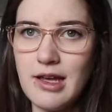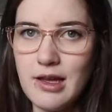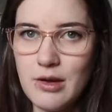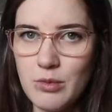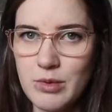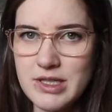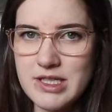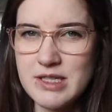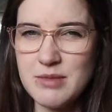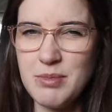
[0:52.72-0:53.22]
in
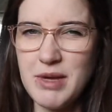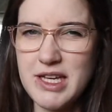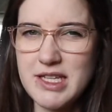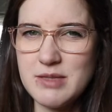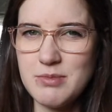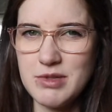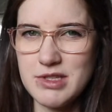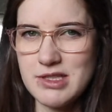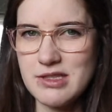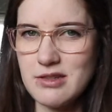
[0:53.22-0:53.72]
one space
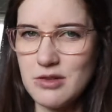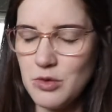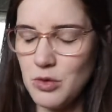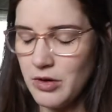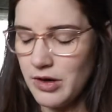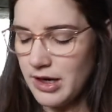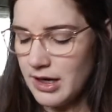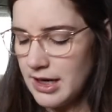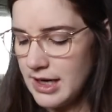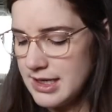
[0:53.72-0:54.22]
but still
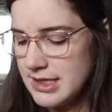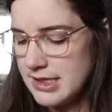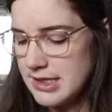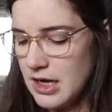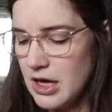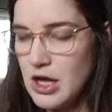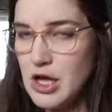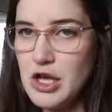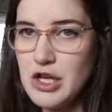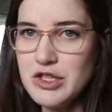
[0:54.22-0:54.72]
organized.
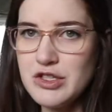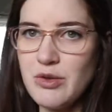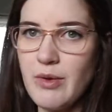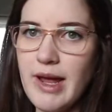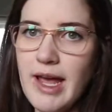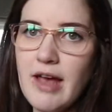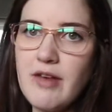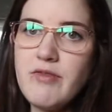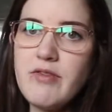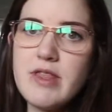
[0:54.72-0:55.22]
So I
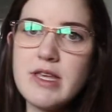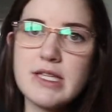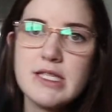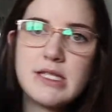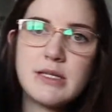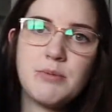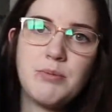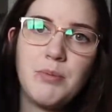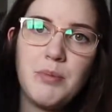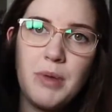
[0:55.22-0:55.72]
have
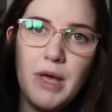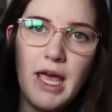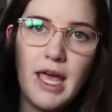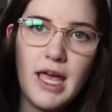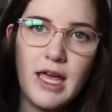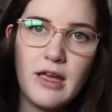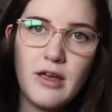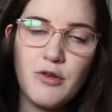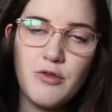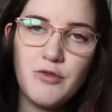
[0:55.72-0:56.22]
this
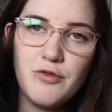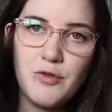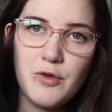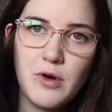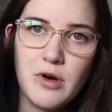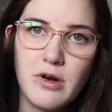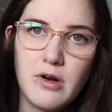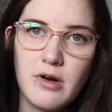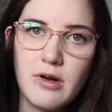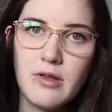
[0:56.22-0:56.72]
bag
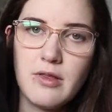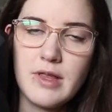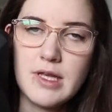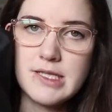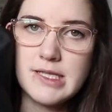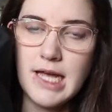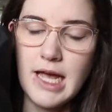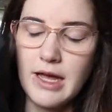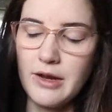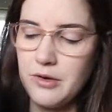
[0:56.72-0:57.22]
for
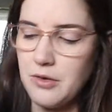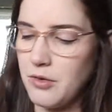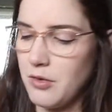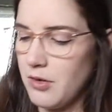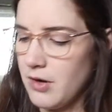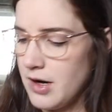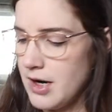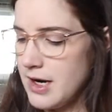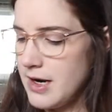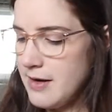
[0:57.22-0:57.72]
this
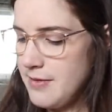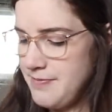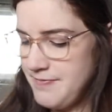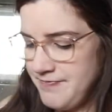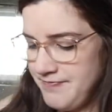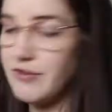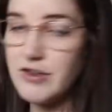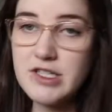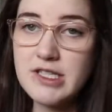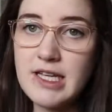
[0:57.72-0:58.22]
category.
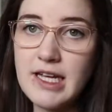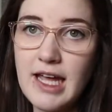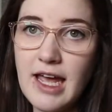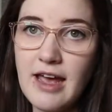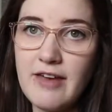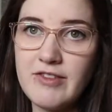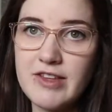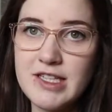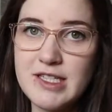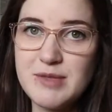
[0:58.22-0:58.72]
First thing I
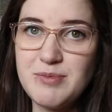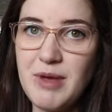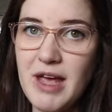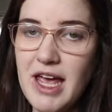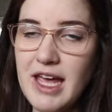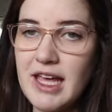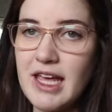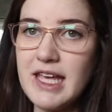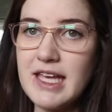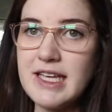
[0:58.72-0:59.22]
have in this
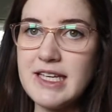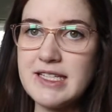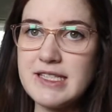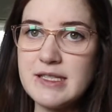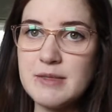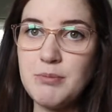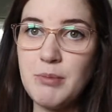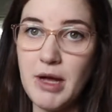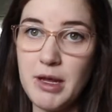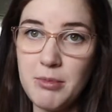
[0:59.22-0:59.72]
bag
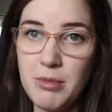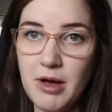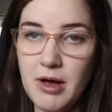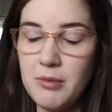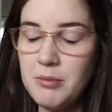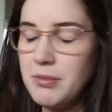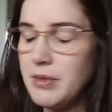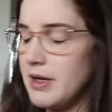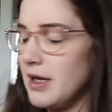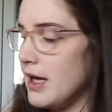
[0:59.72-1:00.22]
is my
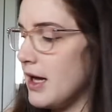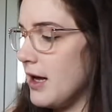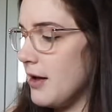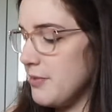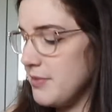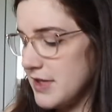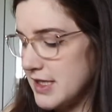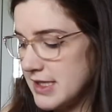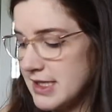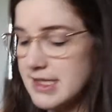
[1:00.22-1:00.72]
pump.
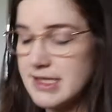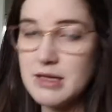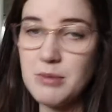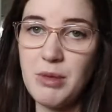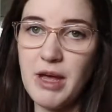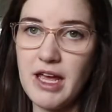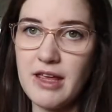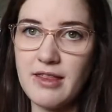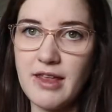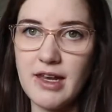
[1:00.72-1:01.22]
This is the
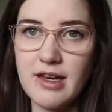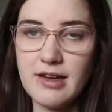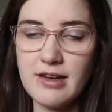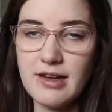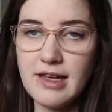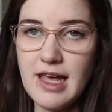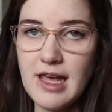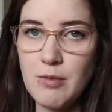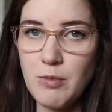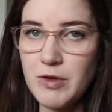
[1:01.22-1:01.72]
bag that
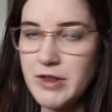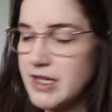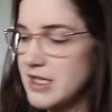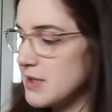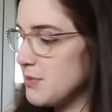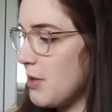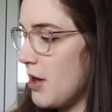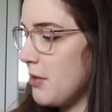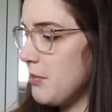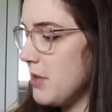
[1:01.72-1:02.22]
came with
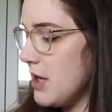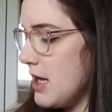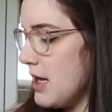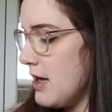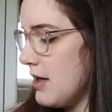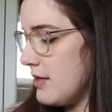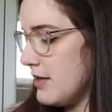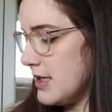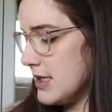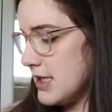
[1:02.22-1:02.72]
this pump.
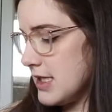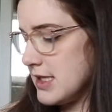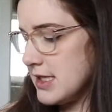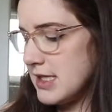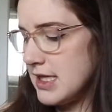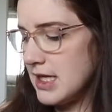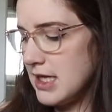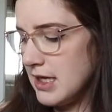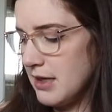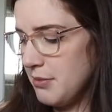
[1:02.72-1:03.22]
This is
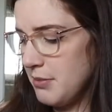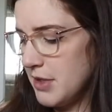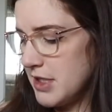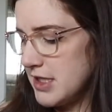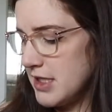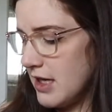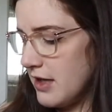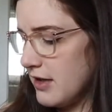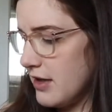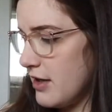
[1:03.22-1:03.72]
the
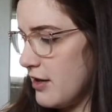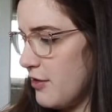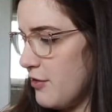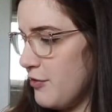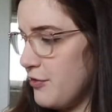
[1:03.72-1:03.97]
Medela